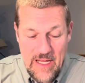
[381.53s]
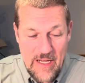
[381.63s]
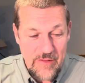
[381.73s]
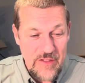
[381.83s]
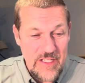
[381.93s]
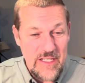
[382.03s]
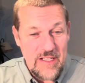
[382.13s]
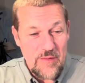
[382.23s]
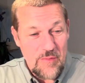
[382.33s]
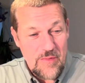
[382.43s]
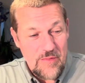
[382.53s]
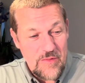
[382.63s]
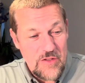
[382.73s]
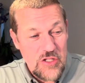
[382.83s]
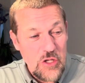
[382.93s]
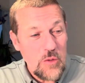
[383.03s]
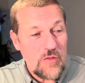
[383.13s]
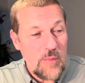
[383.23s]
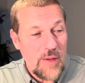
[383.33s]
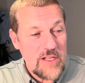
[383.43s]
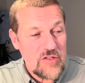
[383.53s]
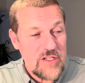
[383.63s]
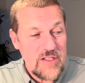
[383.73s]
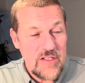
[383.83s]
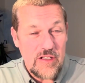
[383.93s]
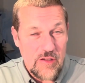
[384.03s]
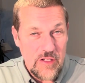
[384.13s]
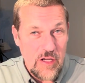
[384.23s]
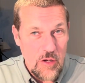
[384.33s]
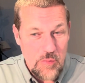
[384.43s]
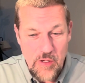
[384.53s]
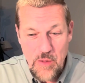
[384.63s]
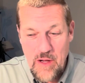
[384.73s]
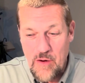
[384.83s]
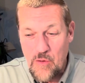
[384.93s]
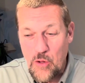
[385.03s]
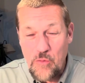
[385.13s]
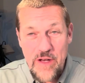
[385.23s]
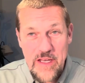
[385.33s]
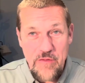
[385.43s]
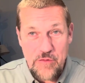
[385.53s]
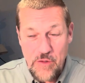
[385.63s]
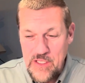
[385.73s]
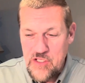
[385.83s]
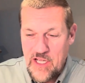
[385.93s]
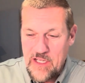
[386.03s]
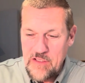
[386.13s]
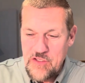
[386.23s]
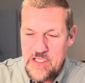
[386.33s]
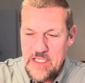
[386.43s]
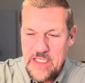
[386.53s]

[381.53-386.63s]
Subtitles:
and 2 of the batteries on the GoPro are already fully charged.